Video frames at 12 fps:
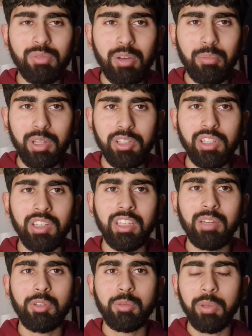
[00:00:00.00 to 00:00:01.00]
why I'm mentioning
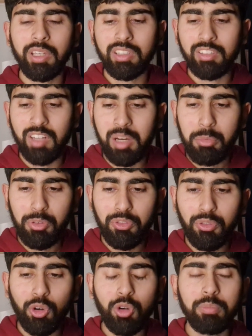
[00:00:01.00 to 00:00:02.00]
him is because a number
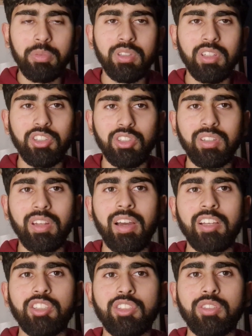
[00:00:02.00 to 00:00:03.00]
4 position
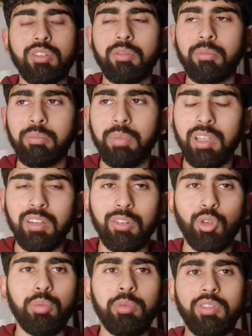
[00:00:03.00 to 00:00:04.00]
has been
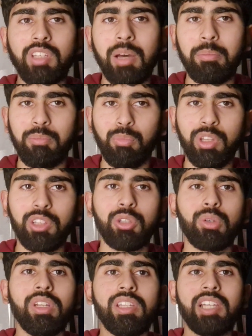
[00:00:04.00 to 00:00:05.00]
opened up with
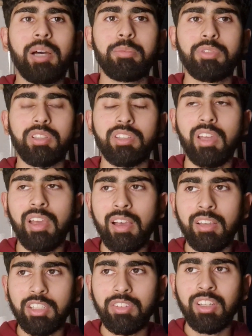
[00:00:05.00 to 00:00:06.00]
Kohli's absence.
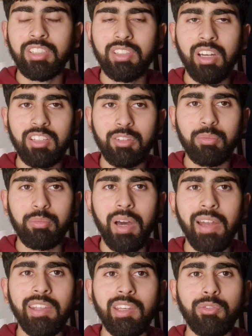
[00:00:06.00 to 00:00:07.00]
Sarfaraz Khan has been
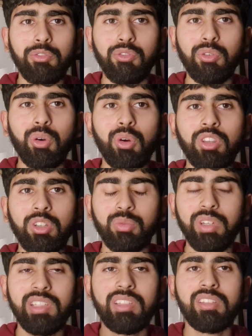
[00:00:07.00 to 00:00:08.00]
batting at 4 in the
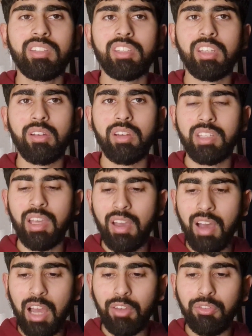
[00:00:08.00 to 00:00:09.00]
recent series.
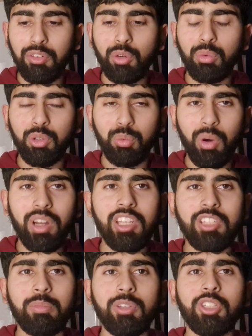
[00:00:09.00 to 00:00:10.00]
I feel with what
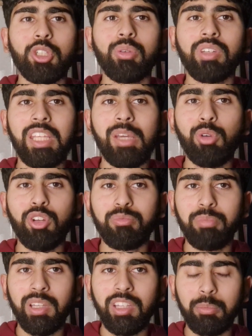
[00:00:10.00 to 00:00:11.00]
he's been doing, he would have
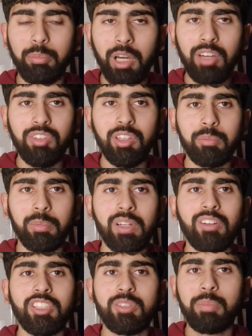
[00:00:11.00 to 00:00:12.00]
been the perfect
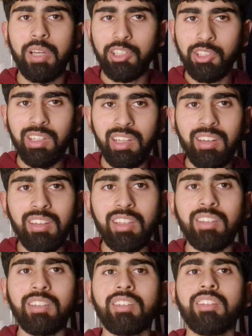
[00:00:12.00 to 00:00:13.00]
player, especially in
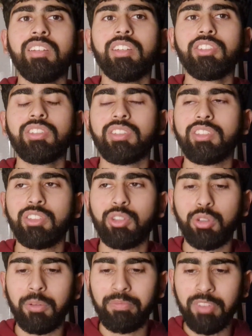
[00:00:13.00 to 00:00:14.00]
Indian conditions, to